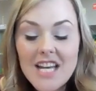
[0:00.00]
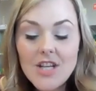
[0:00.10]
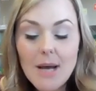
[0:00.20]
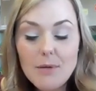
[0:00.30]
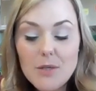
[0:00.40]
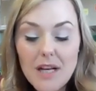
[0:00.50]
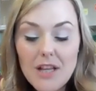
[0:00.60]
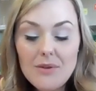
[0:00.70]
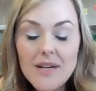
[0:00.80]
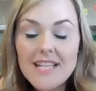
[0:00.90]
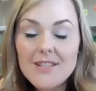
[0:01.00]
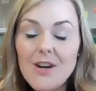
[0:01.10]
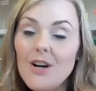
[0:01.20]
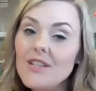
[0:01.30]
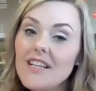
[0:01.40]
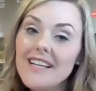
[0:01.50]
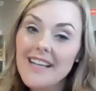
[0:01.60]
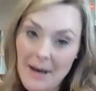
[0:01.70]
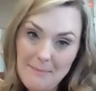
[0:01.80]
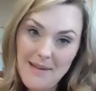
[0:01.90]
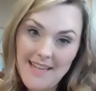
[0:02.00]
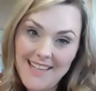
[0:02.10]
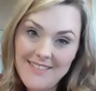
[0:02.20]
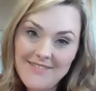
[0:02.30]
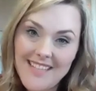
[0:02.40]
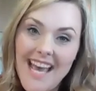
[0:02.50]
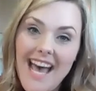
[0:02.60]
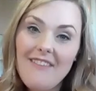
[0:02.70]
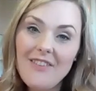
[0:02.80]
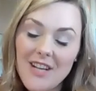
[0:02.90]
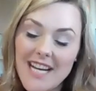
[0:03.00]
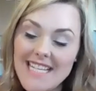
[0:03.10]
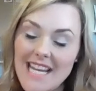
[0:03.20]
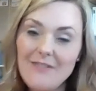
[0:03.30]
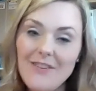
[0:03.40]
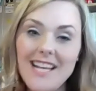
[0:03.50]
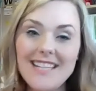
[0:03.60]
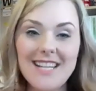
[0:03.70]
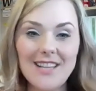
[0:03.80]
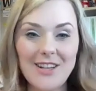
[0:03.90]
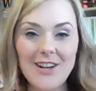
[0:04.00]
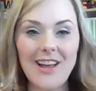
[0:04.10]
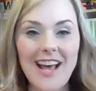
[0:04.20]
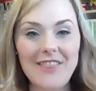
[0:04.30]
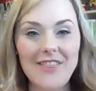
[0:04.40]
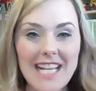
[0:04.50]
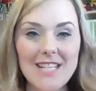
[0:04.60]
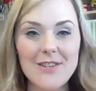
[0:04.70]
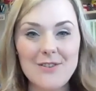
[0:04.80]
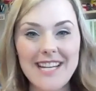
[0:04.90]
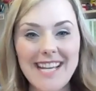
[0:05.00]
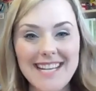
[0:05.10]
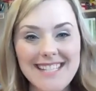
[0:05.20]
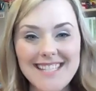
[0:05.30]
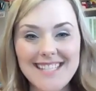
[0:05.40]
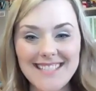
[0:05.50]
Chapter 23 is called Company. Have a great day, friends. Learn a lot. Thanks for joining us.